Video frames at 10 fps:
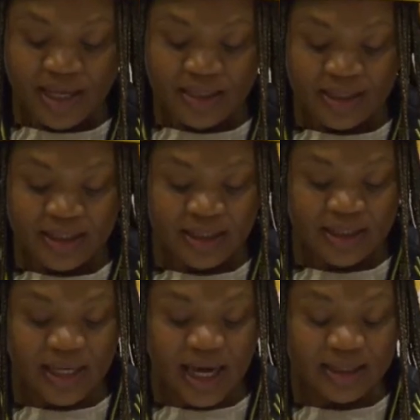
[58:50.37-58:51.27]
that Gerrit
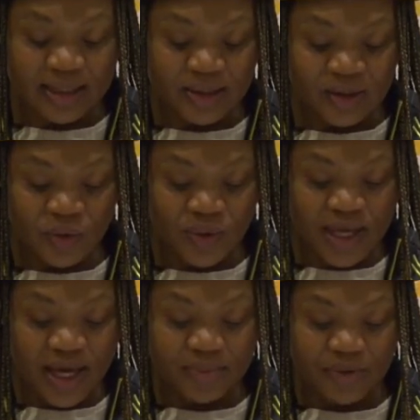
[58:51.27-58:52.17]
has asked us to
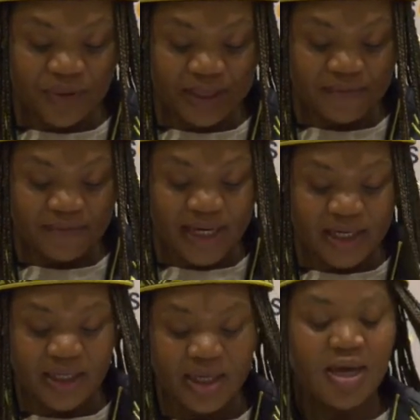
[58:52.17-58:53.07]
thank. Professor
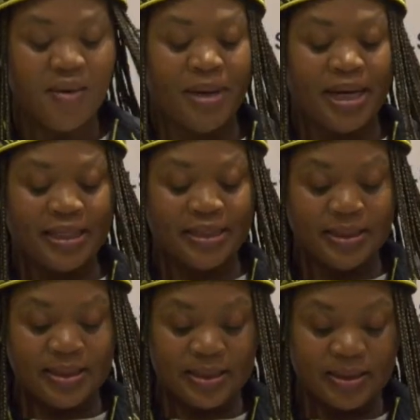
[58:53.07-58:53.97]
Fanny
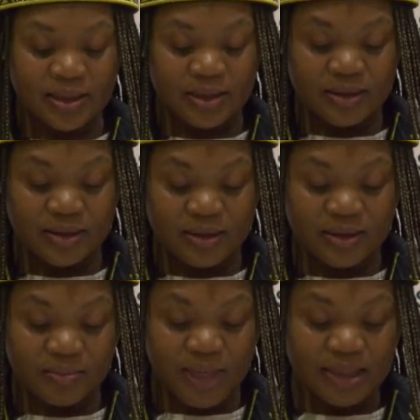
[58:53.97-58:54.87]
Bais, is
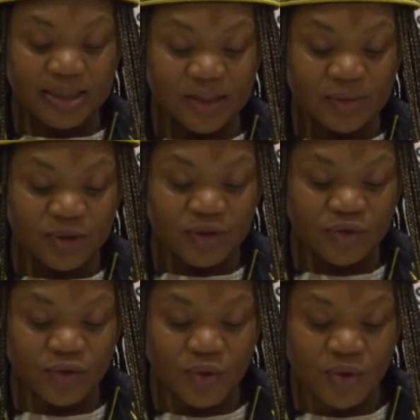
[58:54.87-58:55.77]
it Bais? Yes,
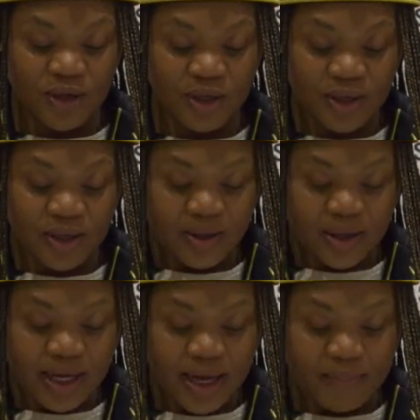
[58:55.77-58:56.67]
Mr. Roy
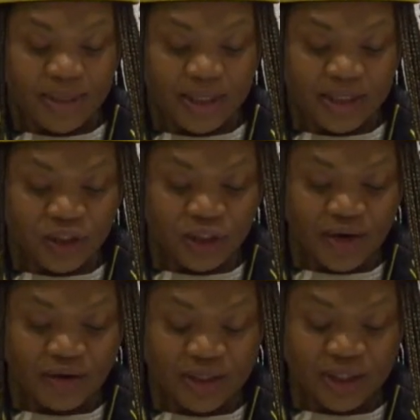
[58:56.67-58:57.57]
Cumberledge,
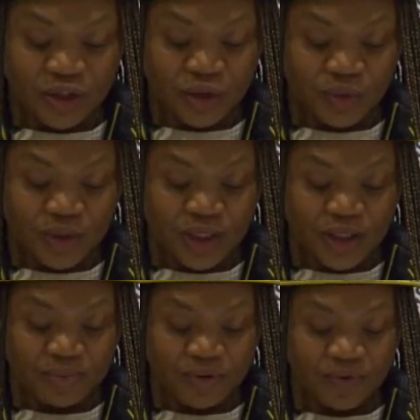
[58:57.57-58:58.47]
current
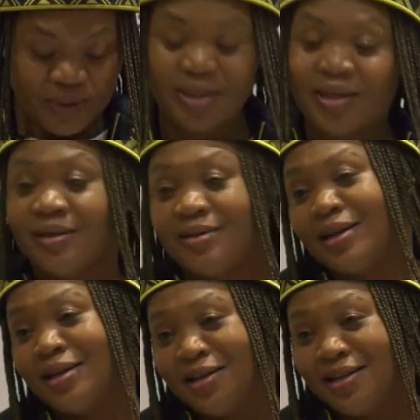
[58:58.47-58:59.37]
HOD, Professor
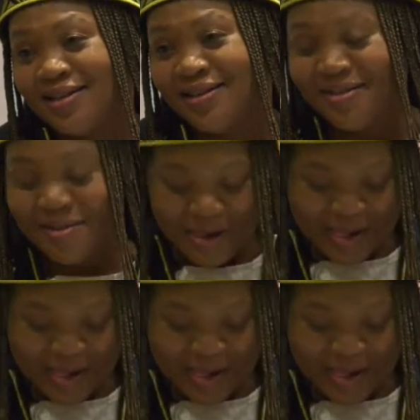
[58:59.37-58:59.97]
Dalienka